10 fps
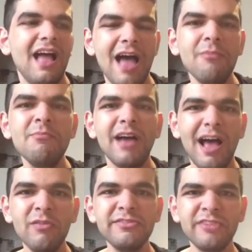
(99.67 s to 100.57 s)
I
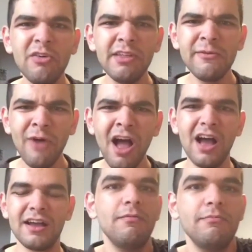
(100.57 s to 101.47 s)
was totally
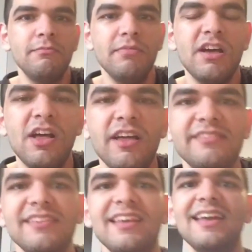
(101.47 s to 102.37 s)
wrong. Because